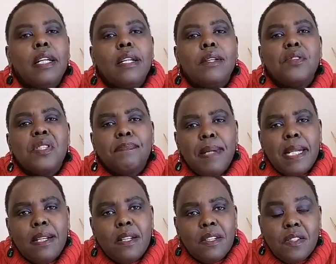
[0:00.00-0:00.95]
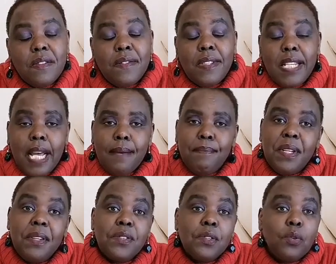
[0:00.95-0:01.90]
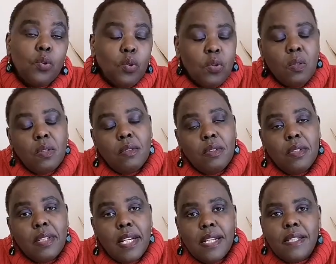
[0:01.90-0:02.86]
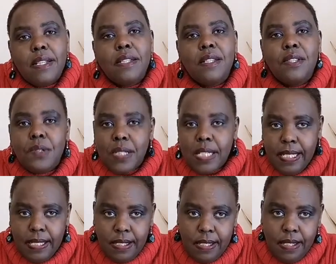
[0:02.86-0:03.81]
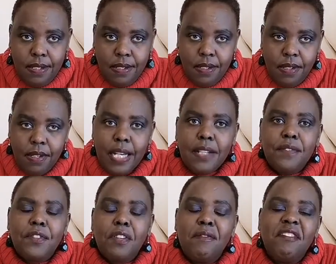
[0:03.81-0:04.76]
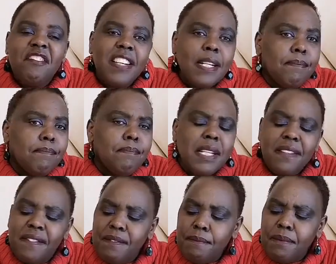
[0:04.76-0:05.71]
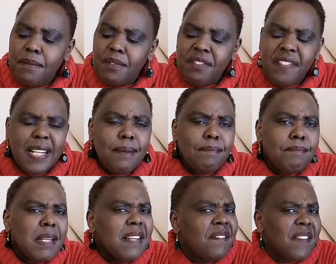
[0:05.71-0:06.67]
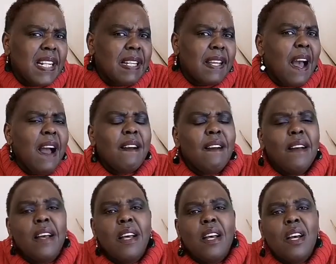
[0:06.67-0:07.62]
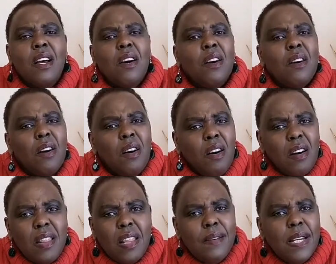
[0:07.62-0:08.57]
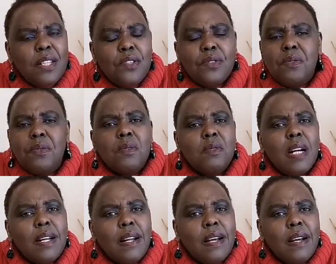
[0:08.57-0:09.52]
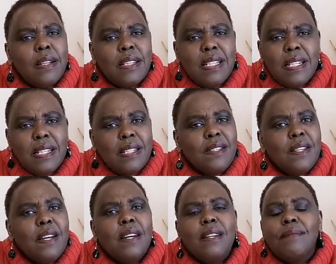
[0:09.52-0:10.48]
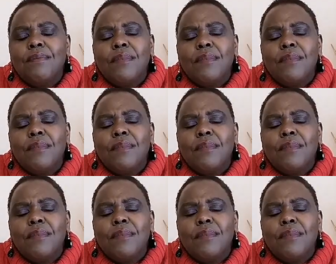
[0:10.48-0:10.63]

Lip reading: you spend a lot of time in school as a student, right from being very young all the way to a teenager,